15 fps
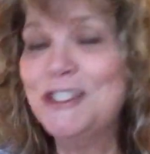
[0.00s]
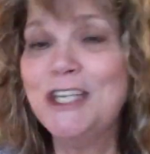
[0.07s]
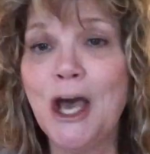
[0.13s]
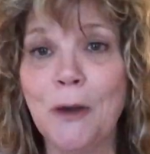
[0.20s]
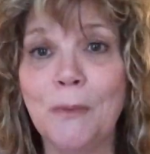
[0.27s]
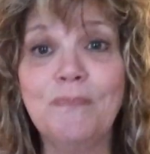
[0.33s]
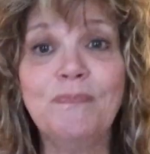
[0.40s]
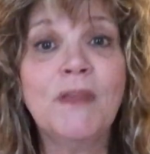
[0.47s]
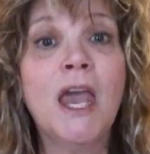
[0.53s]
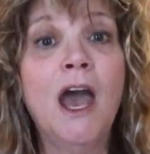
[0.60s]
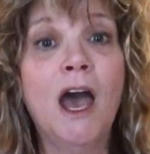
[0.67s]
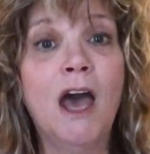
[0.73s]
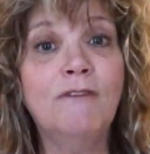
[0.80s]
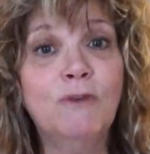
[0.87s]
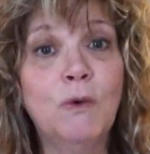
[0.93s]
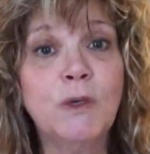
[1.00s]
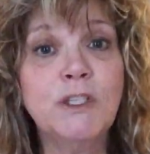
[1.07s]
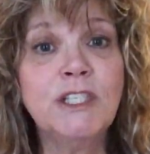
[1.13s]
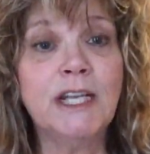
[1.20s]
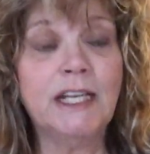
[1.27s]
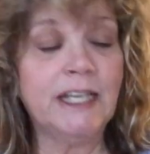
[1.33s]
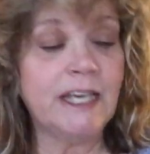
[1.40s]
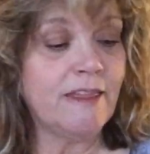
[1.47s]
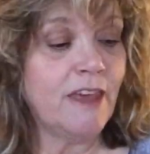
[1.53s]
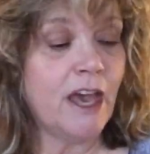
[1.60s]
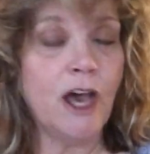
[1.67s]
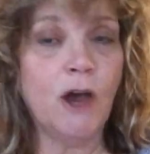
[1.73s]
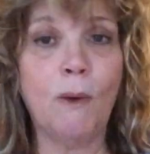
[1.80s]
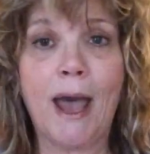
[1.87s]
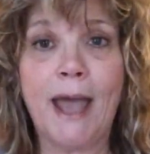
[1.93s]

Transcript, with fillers: So unfortunately though,